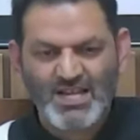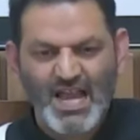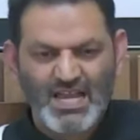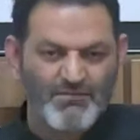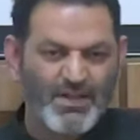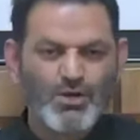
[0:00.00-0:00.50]

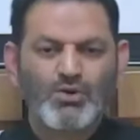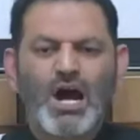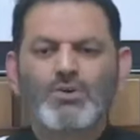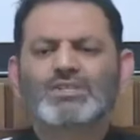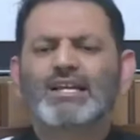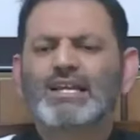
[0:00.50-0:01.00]
And if I go
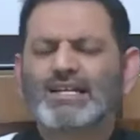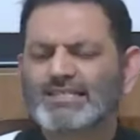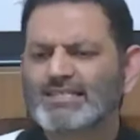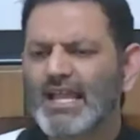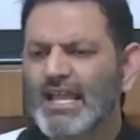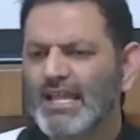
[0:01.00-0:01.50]
out and I
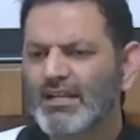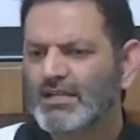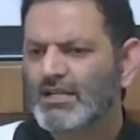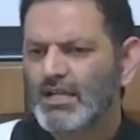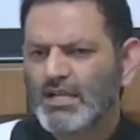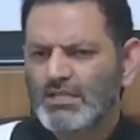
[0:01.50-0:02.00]
say,
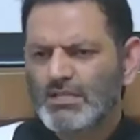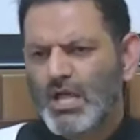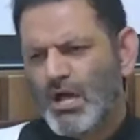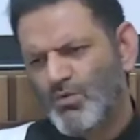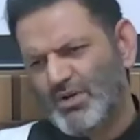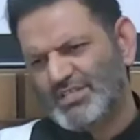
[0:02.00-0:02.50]

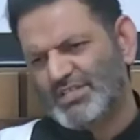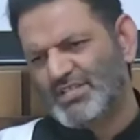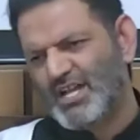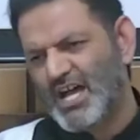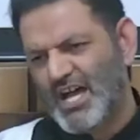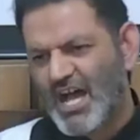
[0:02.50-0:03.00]
"Inna
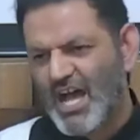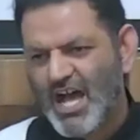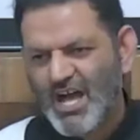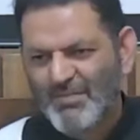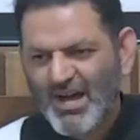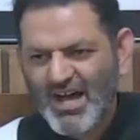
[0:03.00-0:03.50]

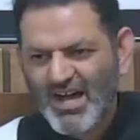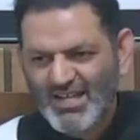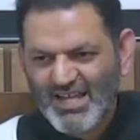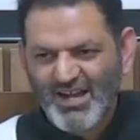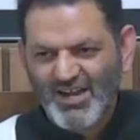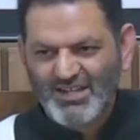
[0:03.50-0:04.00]
wajadna
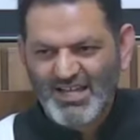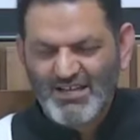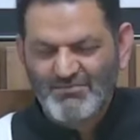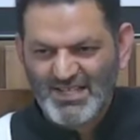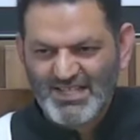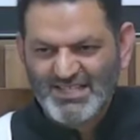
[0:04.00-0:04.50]
aba'ana
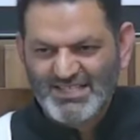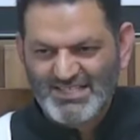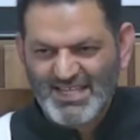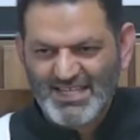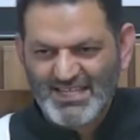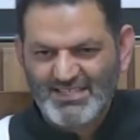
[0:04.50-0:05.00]
ala
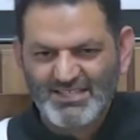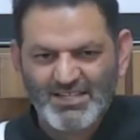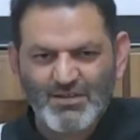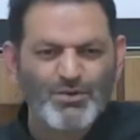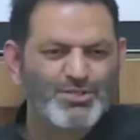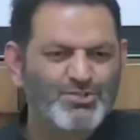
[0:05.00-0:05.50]
millatin,"
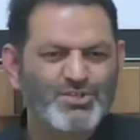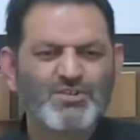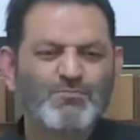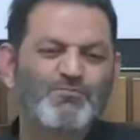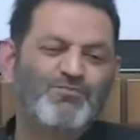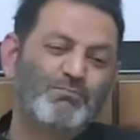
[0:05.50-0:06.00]
we
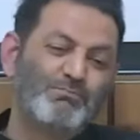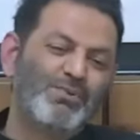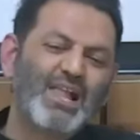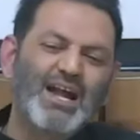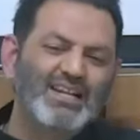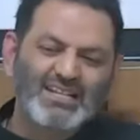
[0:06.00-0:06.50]
shouldn't
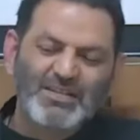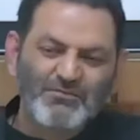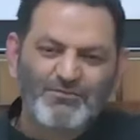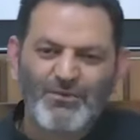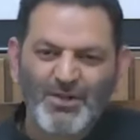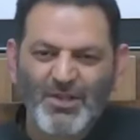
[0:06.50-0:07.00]
blindly
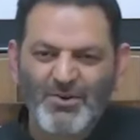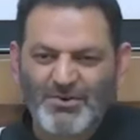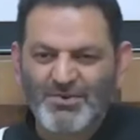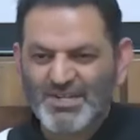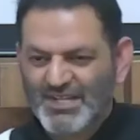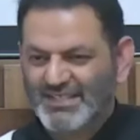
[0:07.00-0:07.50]

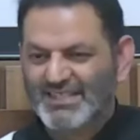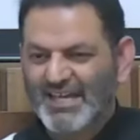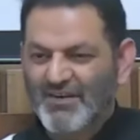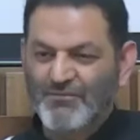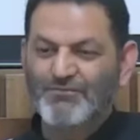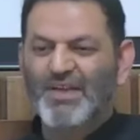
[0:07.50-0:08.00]
follow
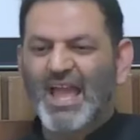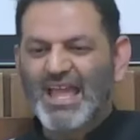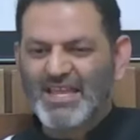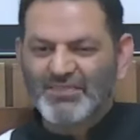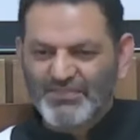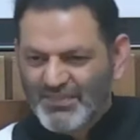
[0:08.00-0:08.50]
the
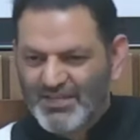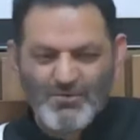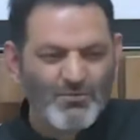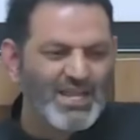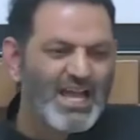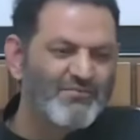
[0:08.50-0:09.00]
faith
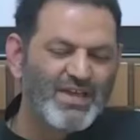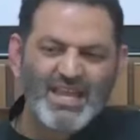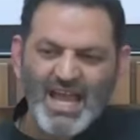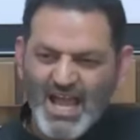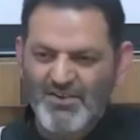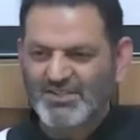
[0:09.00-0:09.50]
we have
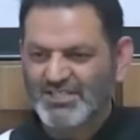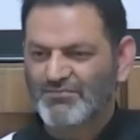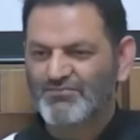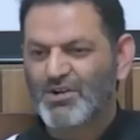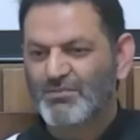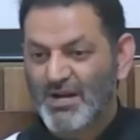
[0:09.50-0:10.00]
inherited
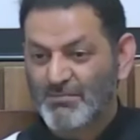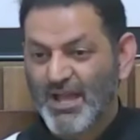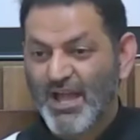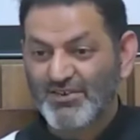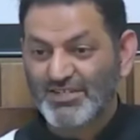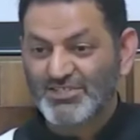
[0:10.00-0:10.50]
from our
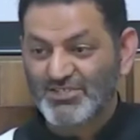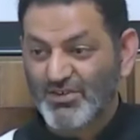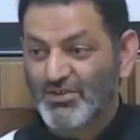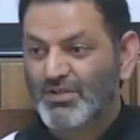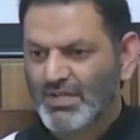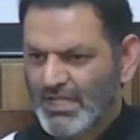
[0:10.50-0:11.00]
parents.
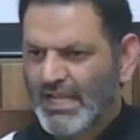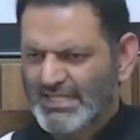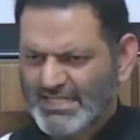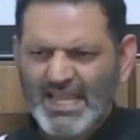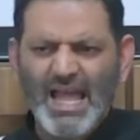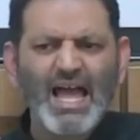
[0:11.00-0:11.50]
So
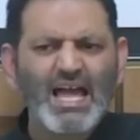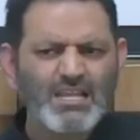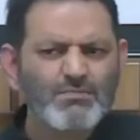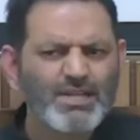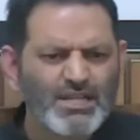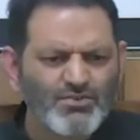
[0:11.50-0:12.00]
it
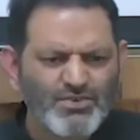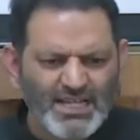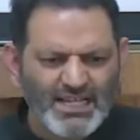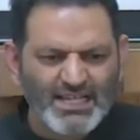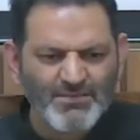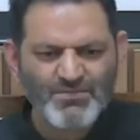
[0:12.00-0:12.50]
can be
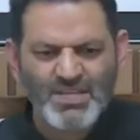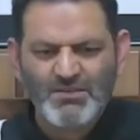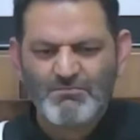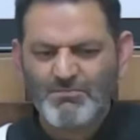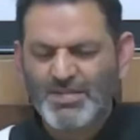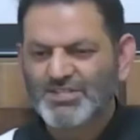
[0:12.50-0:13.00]
really
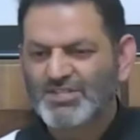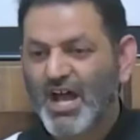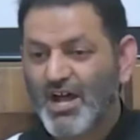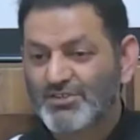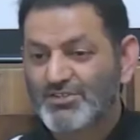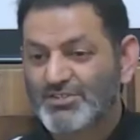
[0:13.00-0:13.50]

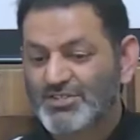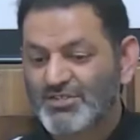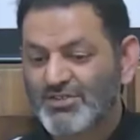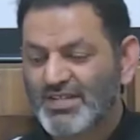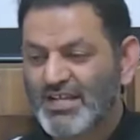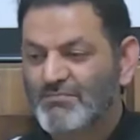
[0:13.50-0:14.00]

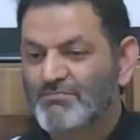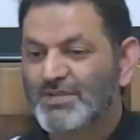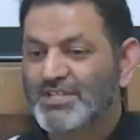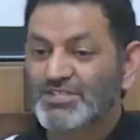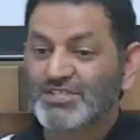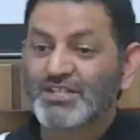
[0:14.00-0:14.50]
misunderstood and
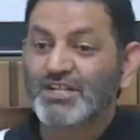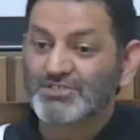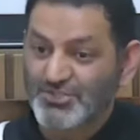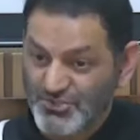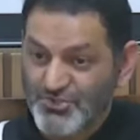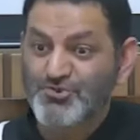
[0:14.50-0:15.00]

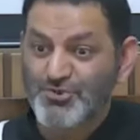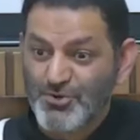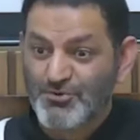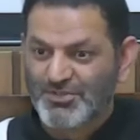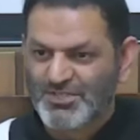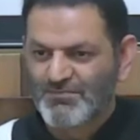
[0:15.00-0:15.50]

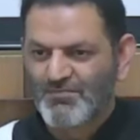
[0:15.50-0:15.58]
misconstrued.